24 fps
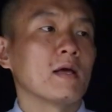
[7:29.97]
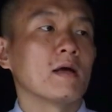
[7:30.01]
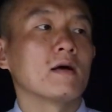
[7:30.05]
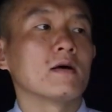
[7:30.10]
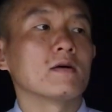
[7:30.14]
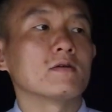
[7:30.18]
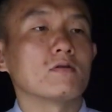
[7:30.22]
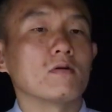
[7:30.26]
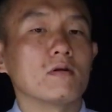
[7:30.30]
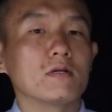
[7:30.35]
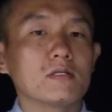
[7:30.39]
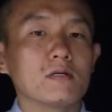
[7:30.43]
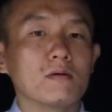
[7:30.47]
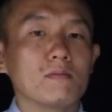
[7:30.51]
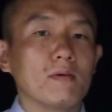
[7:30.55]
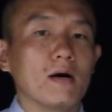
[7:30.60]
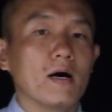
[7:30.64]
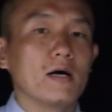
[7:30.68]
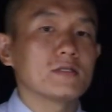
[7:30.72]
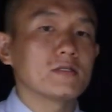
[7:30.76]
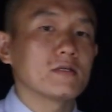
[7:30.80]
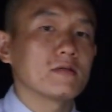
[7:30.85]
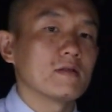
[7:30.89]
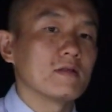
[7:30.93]
So let's
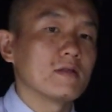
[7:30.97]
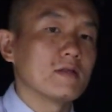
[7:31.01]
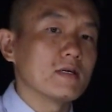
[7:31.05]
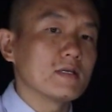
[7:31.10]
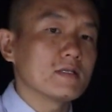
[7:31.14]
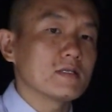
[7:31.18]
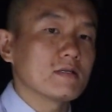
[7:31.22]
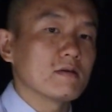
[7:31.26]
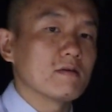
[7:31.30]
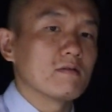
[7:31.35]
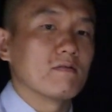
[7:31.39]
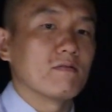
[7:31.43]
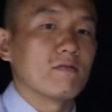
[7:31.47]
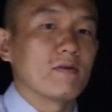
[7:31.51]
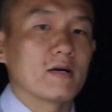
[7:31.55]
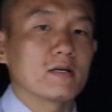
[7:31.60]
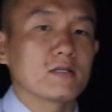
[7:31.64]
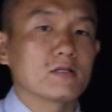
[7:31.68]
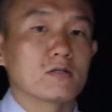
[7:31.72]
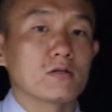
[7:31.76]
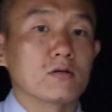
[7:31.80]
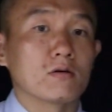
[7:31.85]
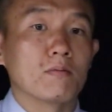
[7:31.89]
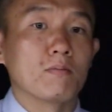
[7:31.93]
imagine this
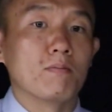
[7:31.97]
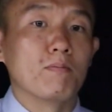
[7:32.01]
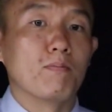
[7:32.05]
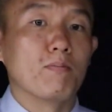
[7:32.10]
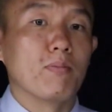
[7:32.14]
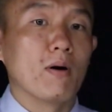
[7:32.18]
investor